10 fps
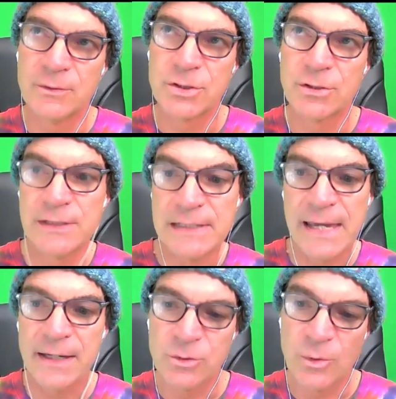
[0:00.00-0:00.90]
turn the
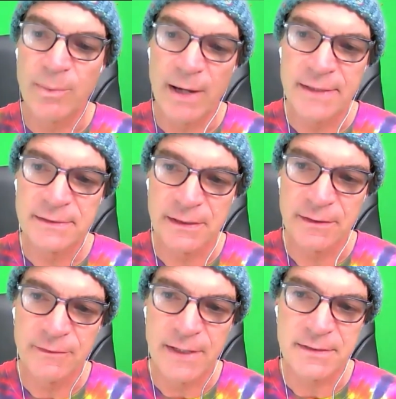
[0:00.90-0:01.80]
day into a
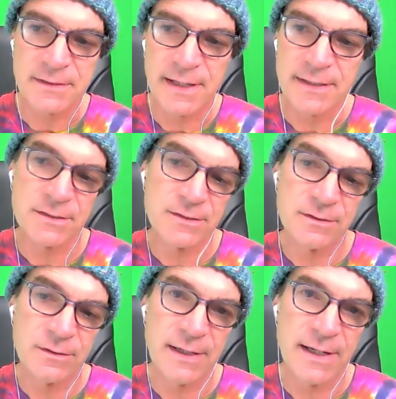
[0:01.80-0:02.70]
positive, that's
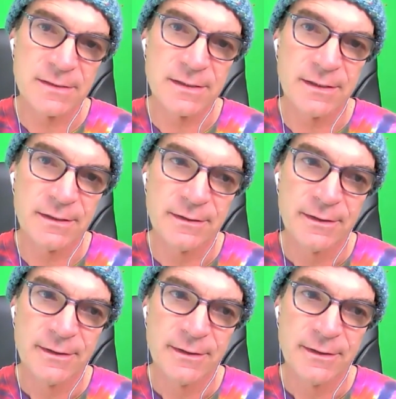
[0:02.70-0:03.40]
the